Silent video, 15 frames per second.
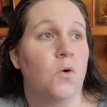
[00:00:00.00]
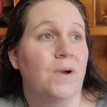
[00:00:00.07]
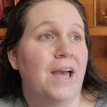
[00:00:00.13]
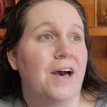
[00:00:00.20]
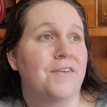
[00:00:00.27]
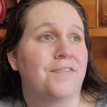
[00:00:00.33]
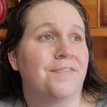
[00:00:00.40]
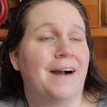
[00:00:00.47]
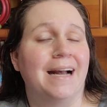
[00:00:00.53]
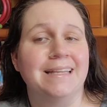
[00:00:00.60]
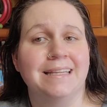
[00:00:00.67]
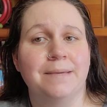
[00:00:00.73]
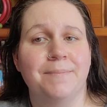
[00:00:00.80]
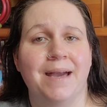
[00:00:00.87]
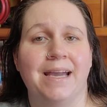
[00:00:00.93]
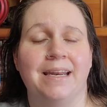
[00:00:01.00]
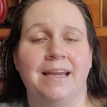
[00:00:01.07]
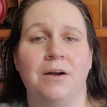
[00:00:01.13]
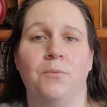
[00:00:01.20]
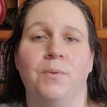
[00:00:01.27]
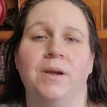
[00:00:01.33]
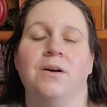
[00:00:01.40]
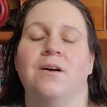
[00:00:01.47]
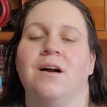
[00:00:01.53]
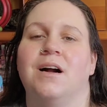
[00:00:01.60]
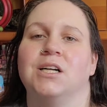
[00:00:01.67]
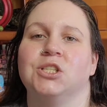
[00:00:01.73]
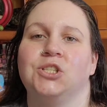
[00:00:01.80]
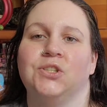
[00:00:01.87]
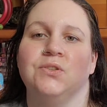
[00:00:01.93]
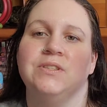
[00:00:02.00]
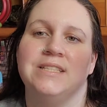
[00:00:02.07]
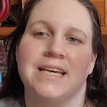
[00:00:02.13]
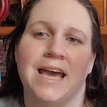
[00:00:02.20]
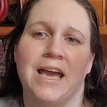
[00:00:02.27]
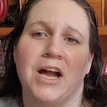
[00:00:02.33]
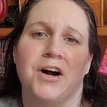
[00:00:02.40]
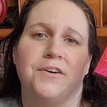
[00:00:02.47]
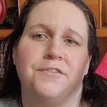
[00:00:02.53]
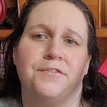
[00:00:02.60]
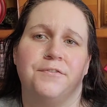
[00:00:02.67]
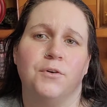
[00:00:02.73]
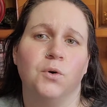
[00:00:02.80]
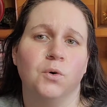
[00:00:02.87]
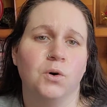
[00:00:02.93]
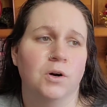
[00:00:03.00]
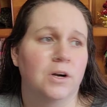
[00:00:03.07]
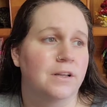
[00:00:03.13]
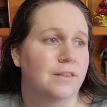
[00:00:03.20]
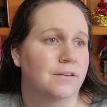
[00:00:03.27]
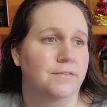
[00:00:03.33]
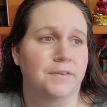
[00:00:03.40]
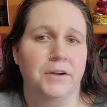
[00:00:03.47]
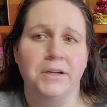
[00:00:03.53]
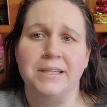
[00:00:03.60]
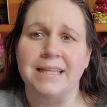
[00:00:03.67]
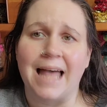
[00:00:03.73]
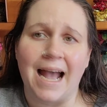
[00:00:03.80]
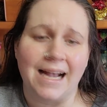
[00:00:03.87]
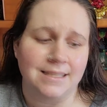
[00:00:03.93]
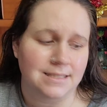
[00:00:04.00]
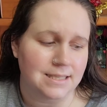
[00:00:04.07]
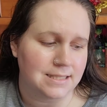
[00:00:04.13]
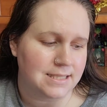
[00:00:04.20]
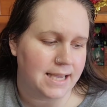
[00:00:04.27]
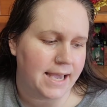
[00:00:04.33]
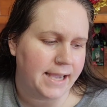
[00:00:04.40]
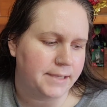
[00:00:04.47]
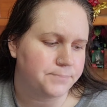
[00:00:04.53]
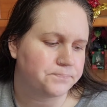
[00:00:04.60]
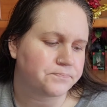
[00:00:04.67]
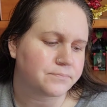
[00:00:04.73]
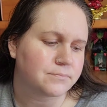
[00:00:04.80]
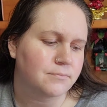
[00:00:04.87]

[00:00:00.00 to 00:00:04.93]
We have finally made it. We are on to day 4, the very last day